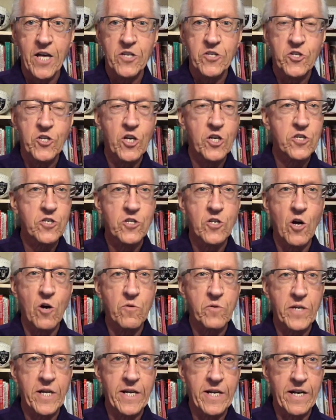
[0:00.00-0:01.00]
just
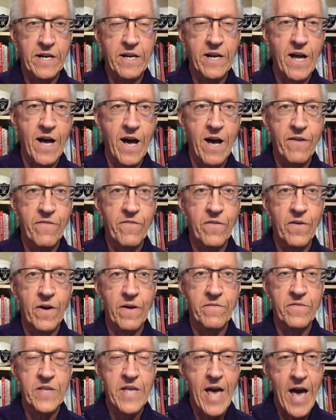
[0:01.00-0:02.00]
don't get enough
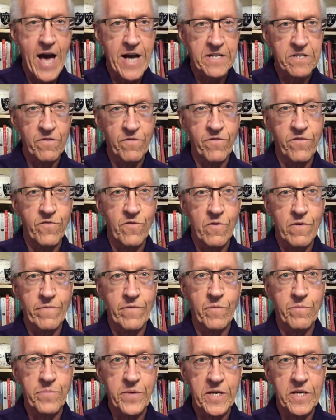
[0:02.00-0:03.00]
of the active form
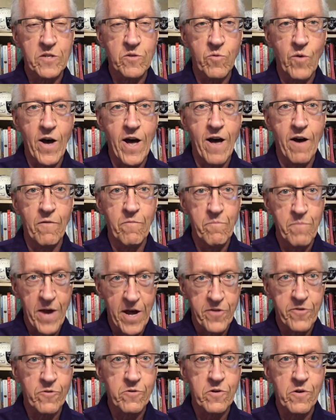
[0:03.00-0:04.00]
of B twelve,
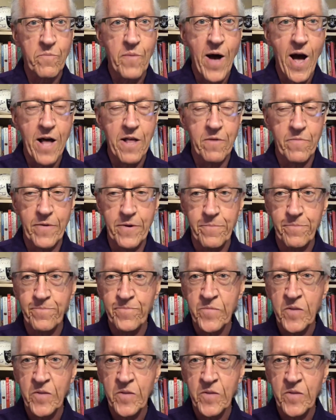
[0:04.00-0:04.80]
methylcobalamin.